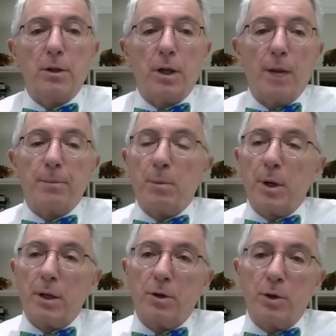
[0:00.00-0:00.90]
to
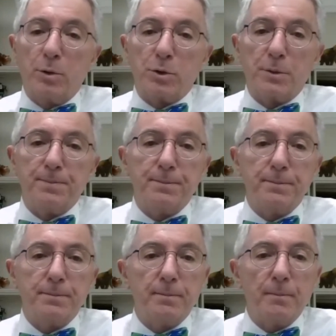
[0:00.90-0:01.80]
implement and use,
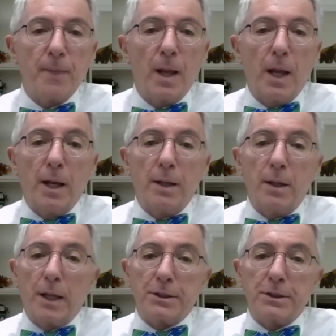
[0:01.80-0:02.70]

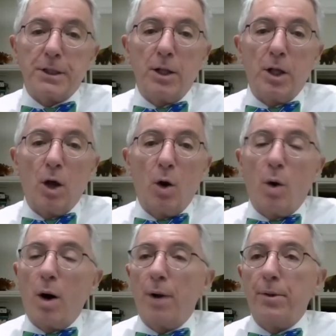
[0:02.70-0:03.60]
and extend the
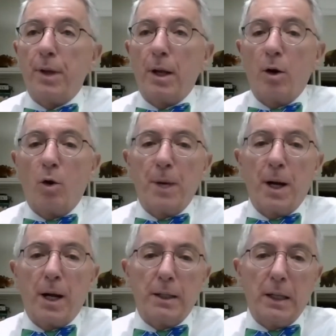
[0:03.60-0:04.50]
OAuth and
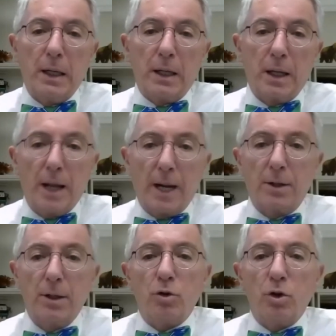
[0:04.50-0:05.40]
OpenID
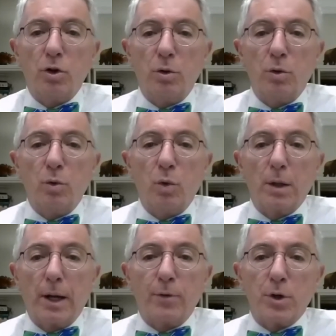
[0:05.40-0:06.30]
Connect to
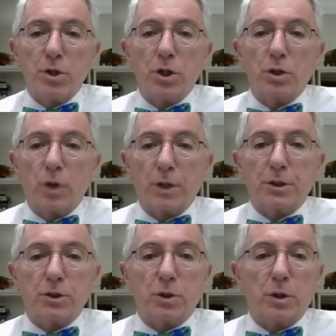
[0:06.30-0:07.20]
leverage
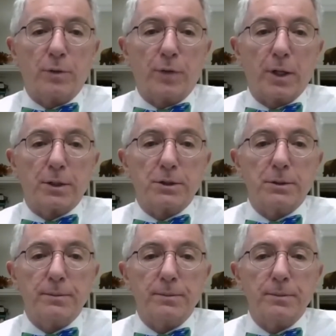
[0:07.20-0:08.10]
trusted certificates.
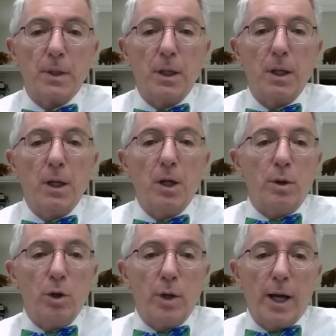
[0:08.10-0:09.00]

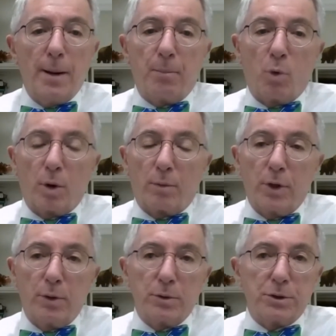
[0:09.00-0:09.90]
UDAP
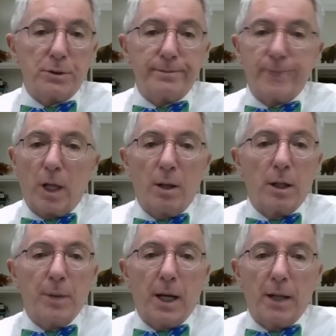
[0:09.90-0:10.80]
workflows
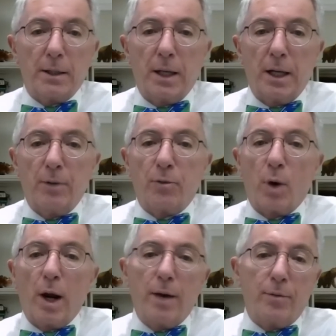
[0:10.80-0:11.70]
eliminate the need
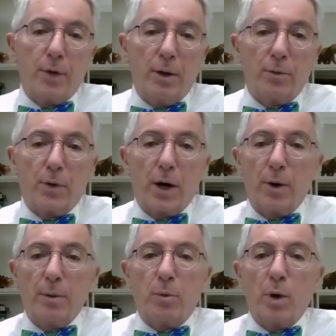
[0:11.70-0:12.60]
for every
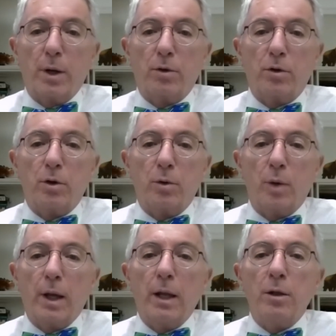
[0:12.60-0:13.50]
FHIR endpoint to
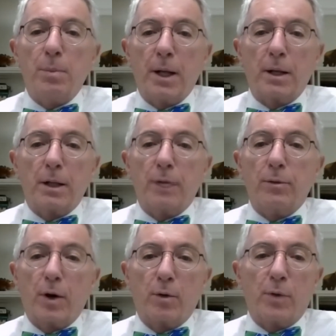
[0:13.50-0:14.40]
independently
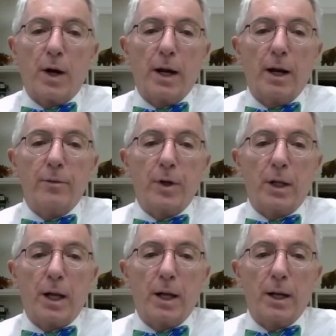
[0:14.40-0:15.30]
verify every
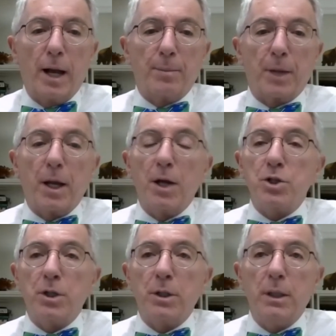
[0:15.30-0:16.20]
client
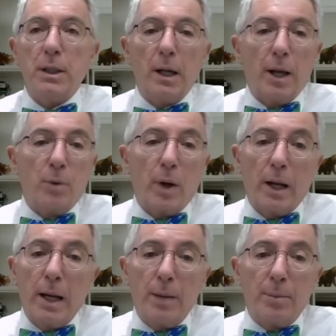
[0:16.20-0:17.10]
application and
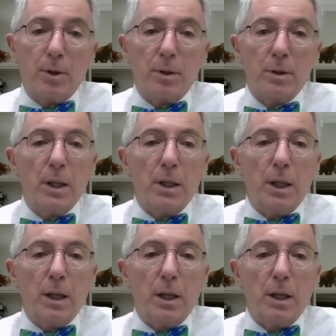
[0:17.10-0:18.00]
enable
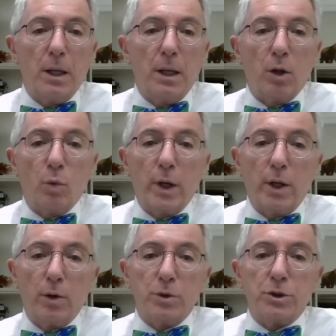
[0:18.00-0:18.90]
the
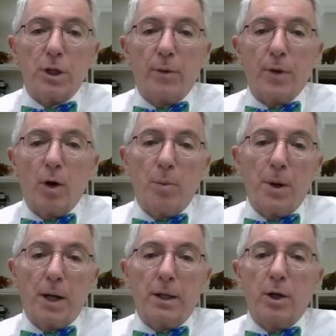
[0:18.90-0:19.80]
reuse of the
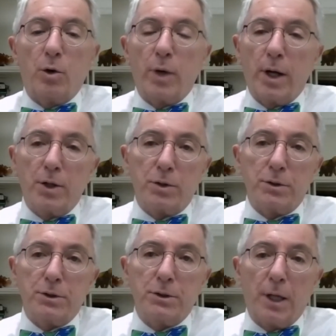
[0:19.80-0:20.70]
OpenID
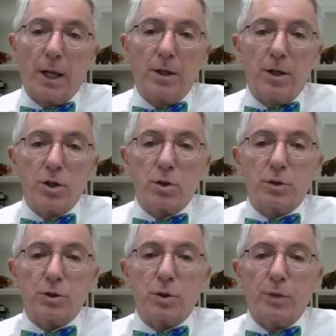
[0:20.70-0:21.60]
credentials and digital
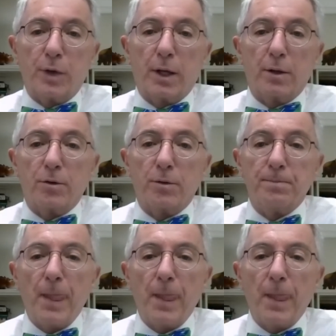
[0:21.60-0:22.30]
certificates.